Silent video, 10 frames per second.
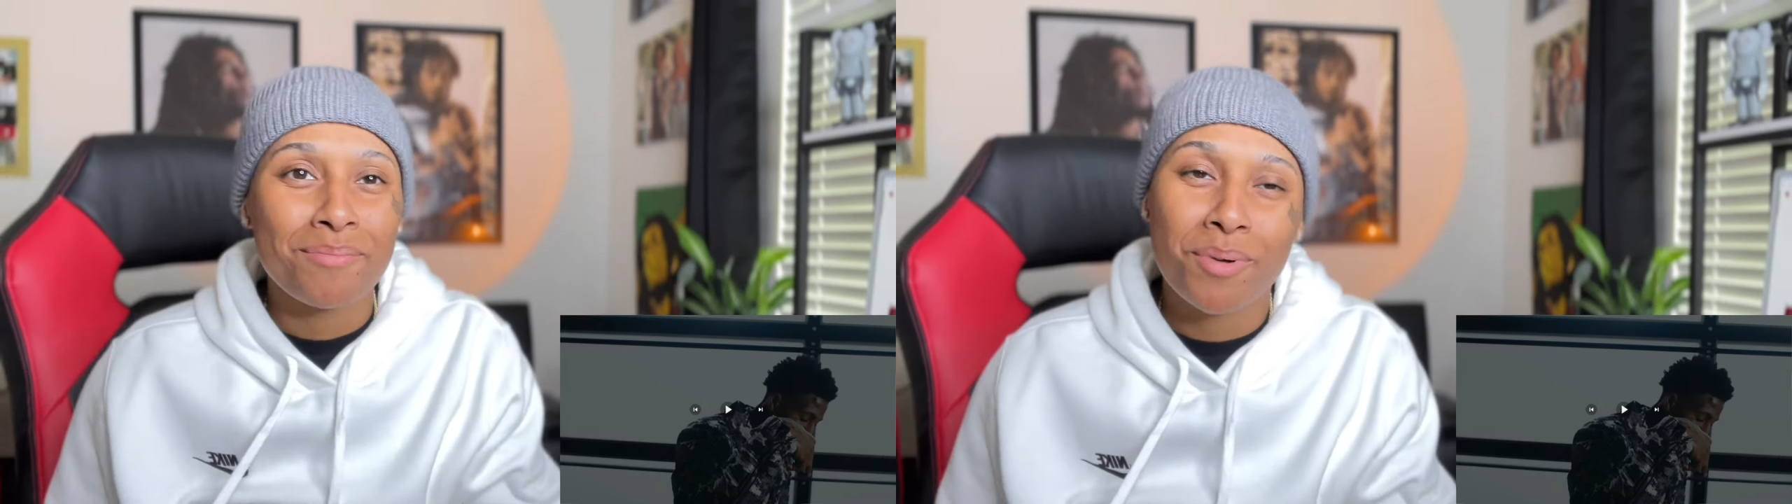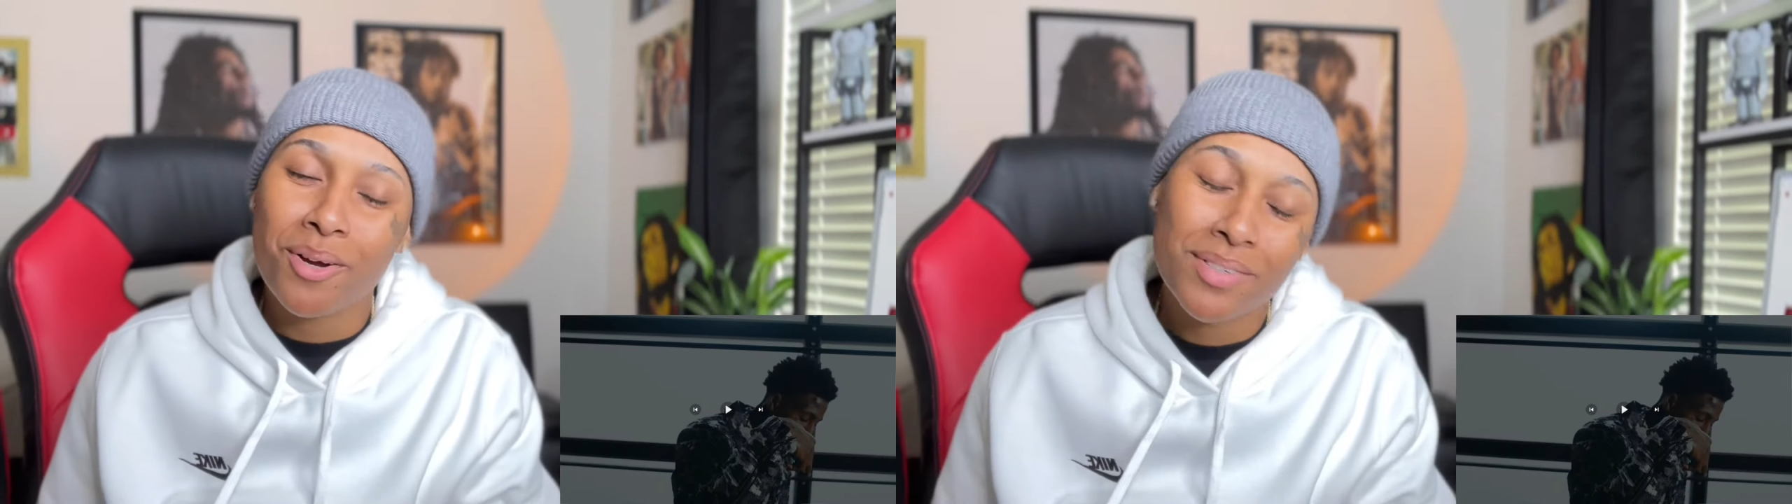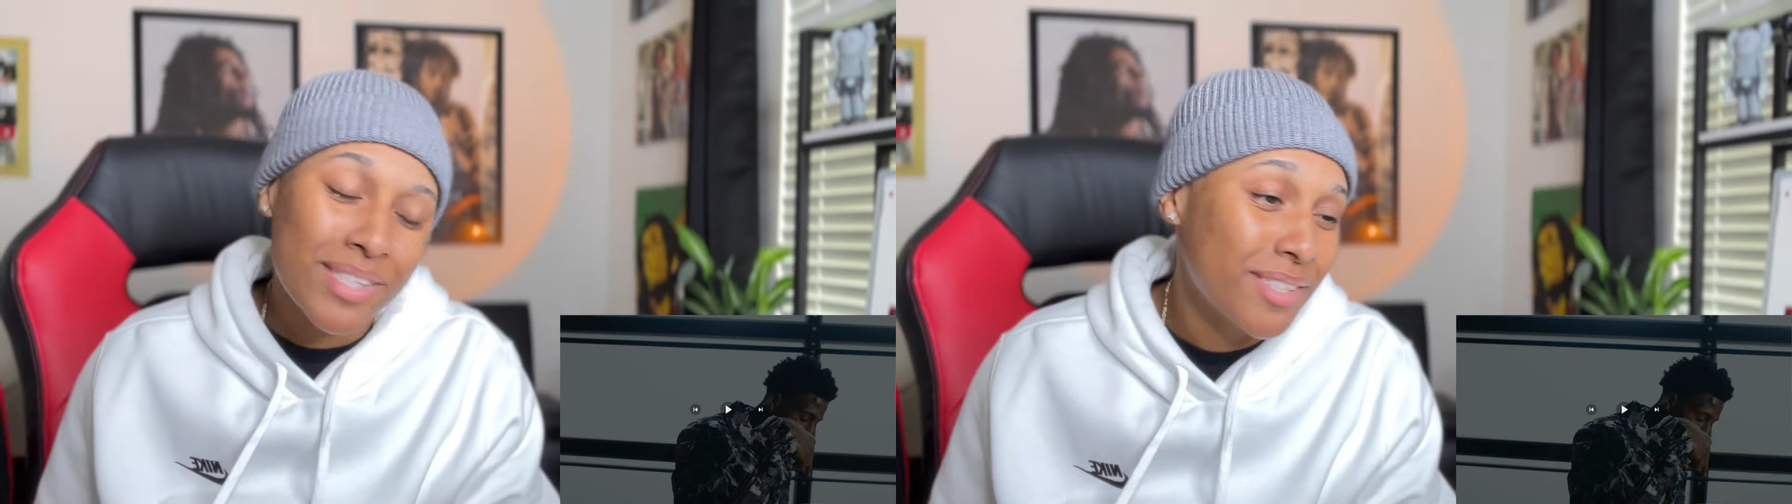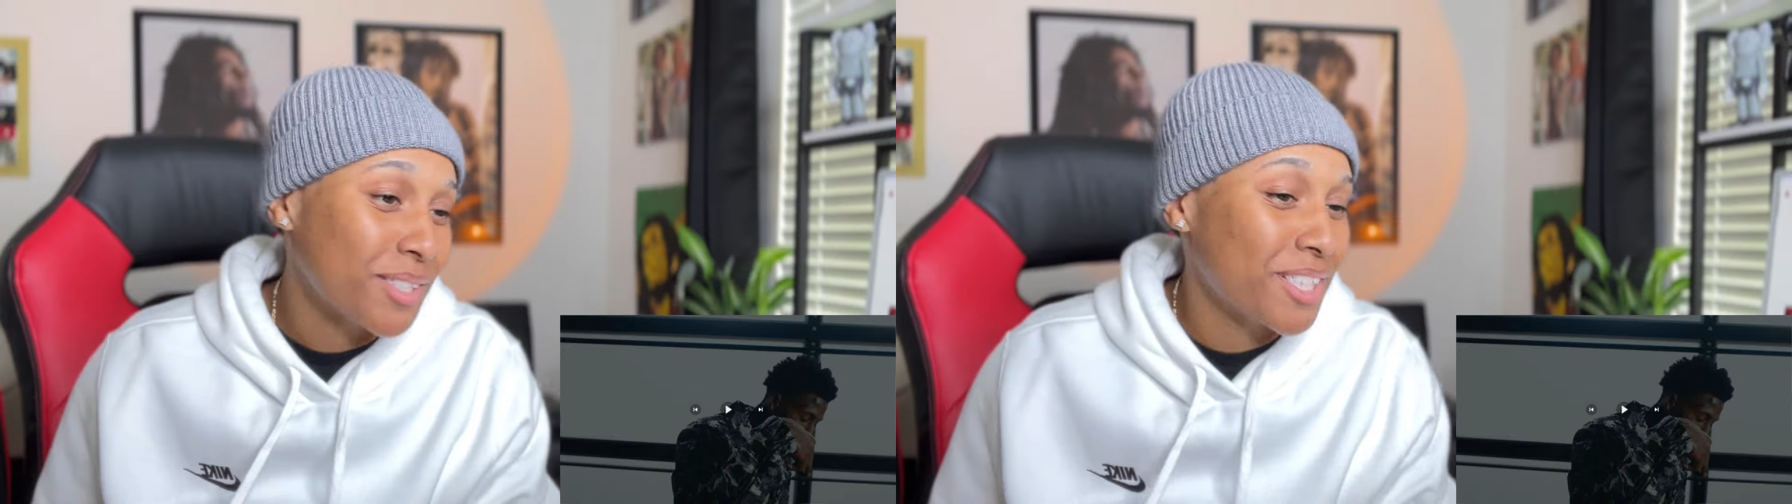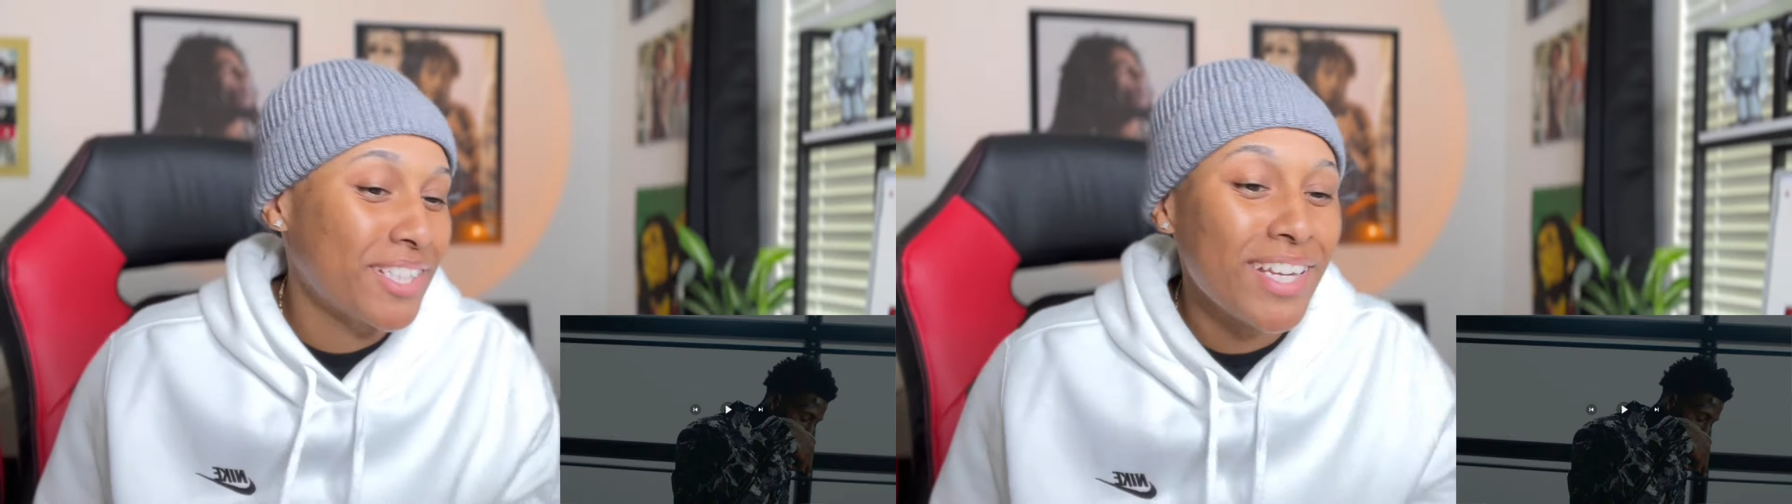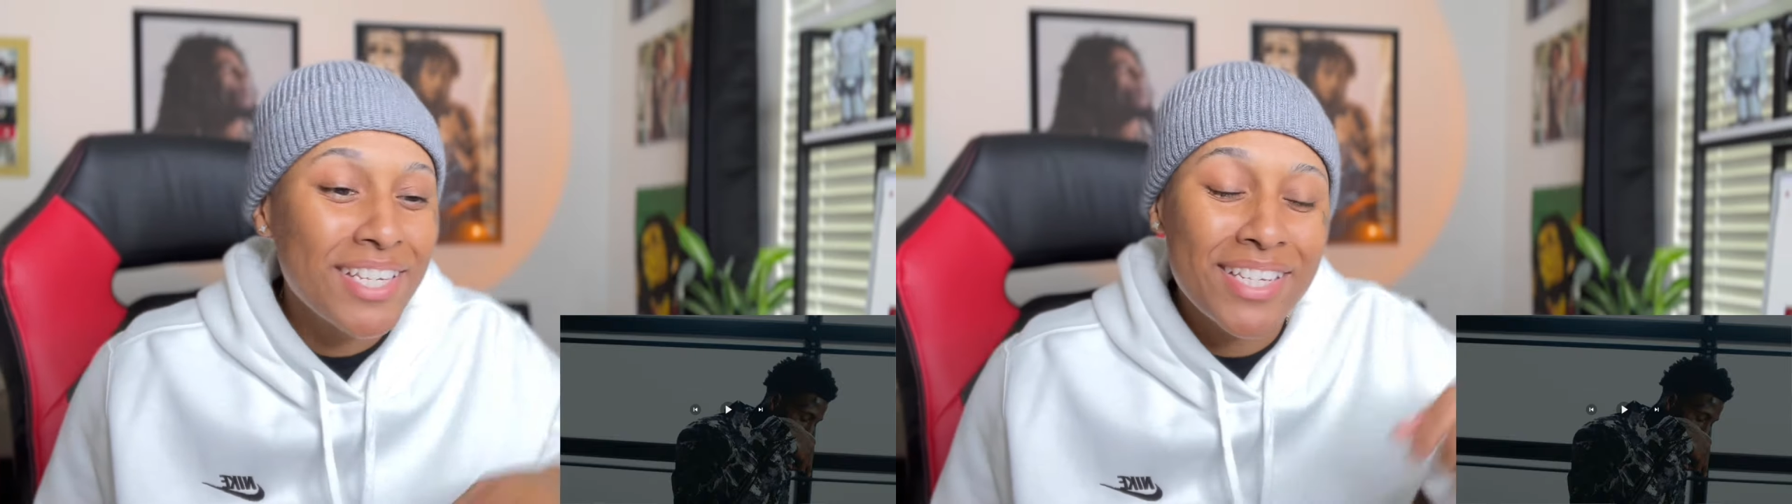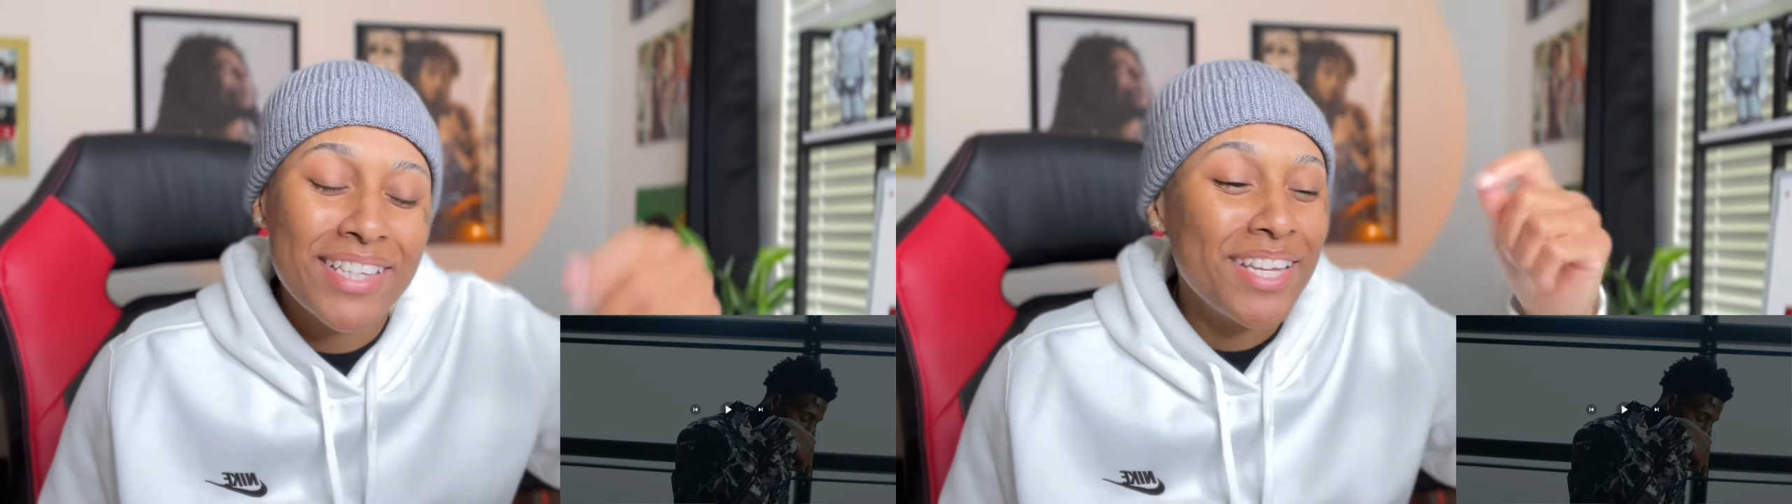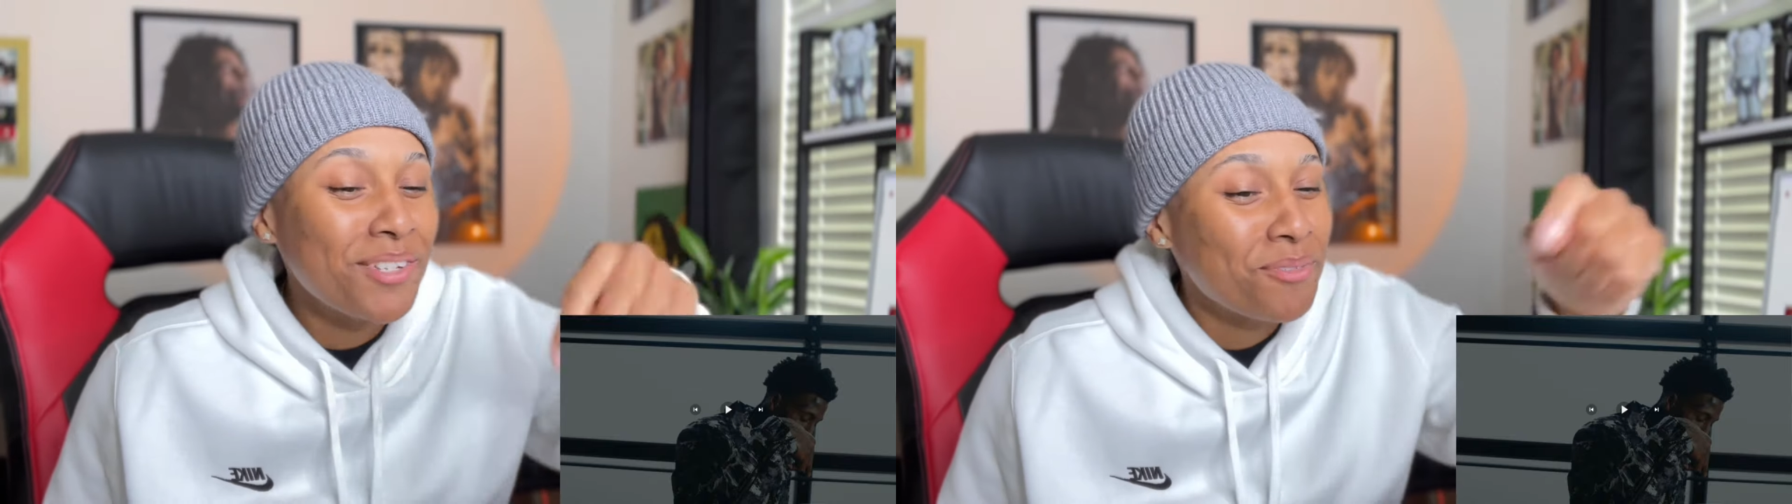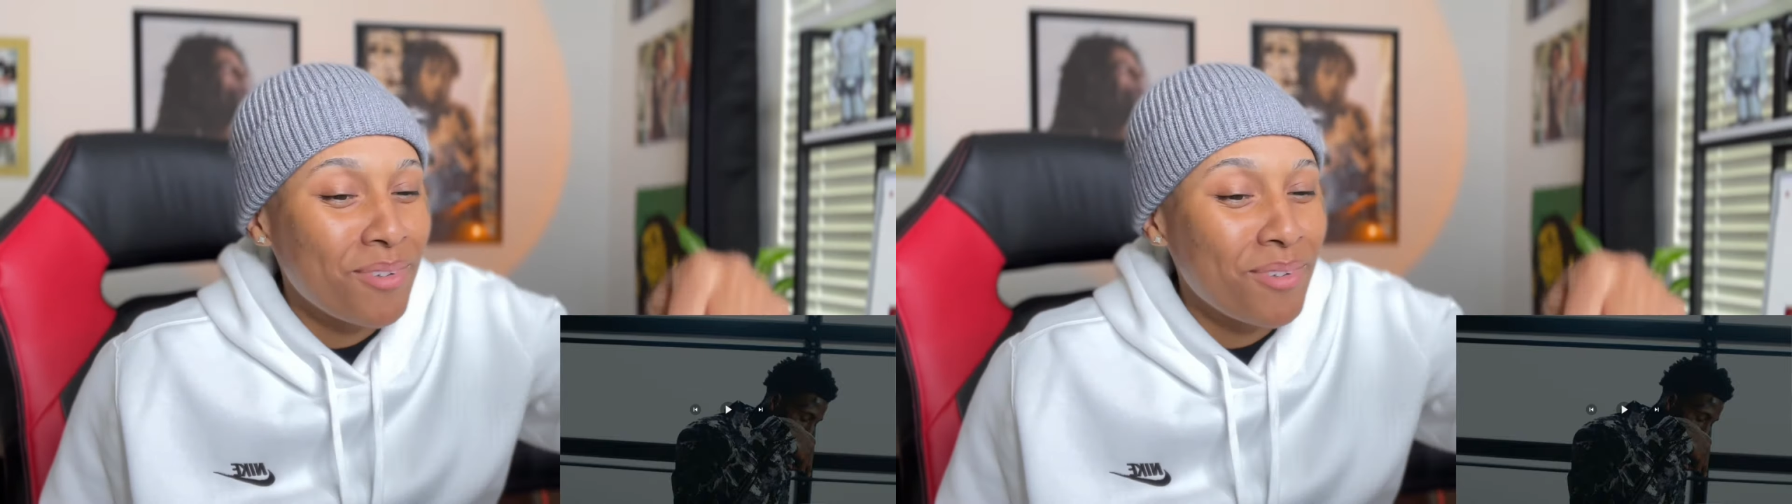bro, this one